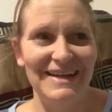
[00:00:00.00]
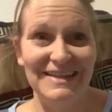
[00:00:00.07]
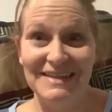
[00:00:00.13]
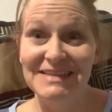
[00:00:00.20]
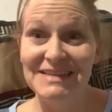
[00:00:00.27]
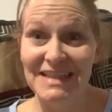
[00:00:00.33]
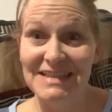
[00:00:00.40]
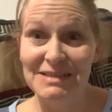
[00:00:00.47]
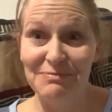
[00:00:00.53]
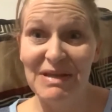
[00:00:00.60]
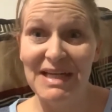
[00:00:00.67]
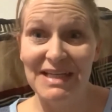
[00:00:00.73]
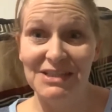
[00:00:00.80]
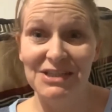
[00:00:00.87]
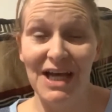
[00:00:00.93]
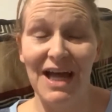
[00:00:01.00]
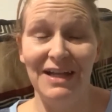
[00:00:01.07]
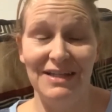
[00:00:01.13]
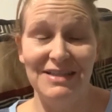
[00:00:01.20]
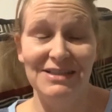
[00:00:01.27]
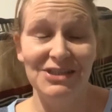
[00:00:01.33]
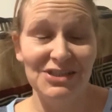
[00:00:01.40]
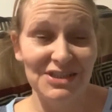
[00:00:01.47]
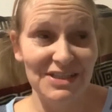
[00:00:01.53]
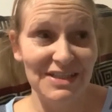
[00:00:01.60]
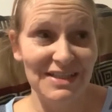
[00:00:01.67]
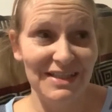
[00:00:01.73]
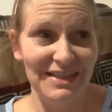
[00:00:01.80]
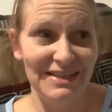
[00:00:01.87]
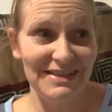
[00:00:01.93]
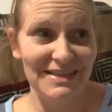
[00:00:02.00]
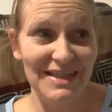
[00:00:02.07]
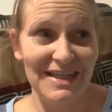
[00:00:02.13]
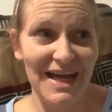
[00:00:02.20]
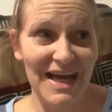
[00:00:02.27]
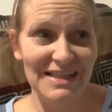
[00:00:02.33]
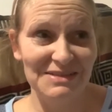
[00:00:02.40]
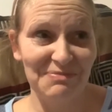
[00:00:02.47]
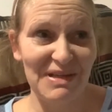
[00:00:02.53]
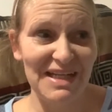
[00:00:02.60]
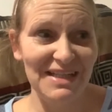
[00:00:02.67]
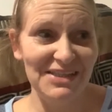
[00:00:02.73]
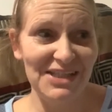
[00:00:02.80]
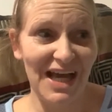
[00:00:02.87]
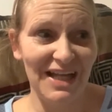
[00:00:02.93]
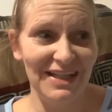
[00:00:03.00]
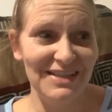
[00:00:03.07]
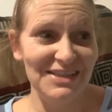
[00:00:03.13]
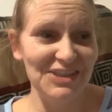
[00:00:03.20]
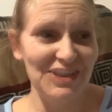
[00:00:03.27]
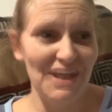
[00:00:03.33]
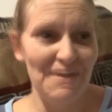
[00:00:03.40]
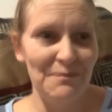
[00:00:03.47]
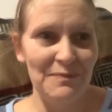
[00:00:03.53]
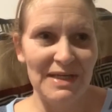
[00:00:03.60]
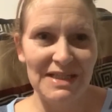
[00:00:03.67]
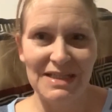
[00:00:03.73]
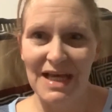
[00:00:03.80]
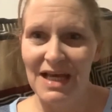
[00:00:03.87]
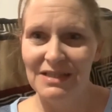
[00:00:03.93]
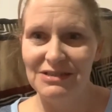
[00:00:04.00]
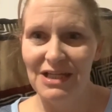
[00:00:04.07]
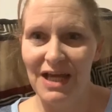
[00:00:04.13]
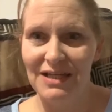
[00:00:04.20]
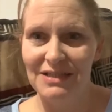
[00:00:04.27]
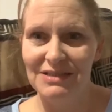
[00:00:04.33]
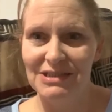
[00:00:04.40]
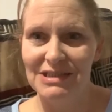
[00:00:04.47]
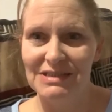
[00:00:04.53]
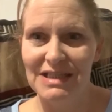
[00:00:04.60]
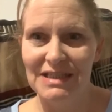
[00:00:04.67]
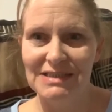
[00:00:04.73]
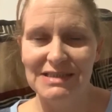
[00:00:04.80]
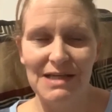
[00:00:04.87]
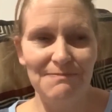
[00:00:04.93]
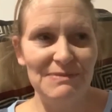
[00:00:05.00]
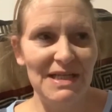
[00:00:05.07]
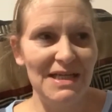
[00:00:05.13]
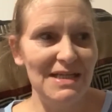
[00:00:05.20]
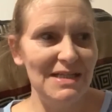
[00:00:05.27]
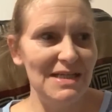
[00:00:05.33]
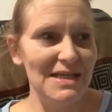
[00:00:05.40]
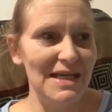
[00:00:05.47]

it's been a challenge. It has been a challenge, but a challenge is accepted,